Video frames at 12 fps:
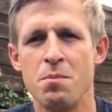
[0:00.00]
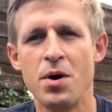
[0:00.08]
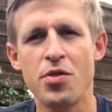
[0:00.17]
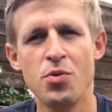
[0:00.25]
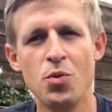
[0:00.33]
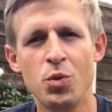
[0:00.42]

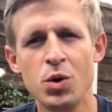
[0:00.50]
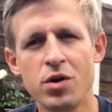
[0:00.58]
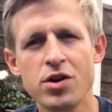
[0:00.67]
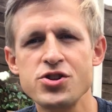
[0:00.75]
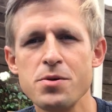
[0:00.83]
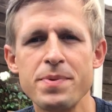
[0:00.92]
but we
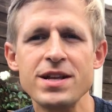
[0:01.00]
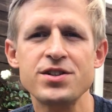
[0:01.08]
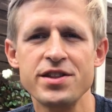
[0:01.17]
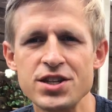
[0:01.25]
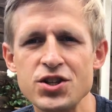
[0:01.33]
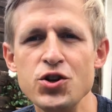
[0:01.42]
want to jump
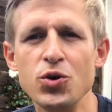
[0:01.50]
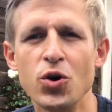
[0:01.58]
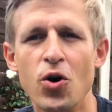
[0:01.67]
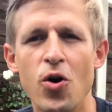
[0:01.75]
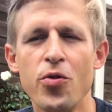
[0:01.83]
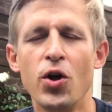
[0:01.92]
into this
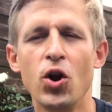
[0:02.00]
new law,